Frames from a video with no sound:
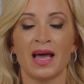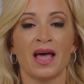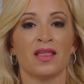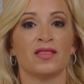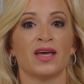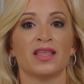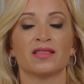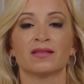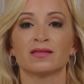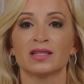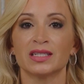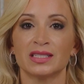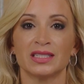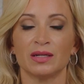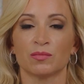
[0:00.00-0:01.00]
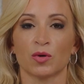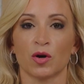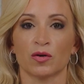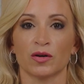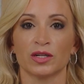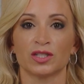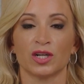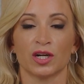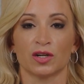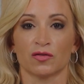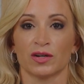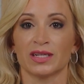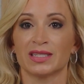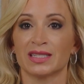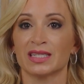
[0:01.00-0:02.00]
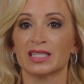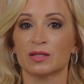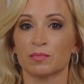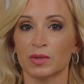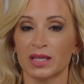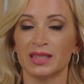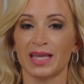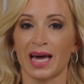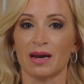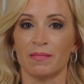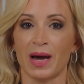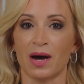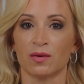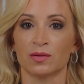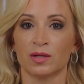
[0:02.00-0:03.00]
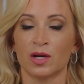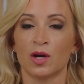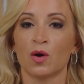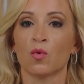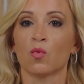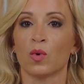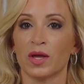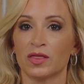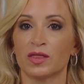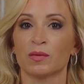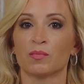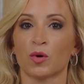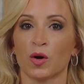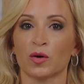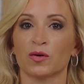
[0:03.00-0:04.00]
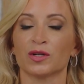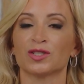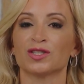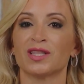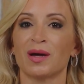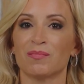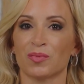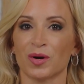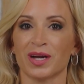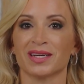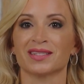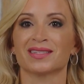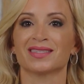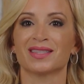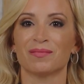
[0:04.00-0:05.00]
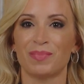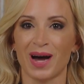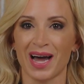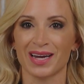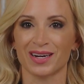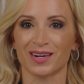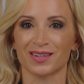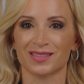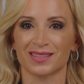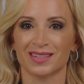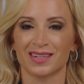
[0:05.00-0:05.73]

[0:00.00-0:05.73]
Then the listing brokerage agrees to split that amount with the brokerage that brings the buyer.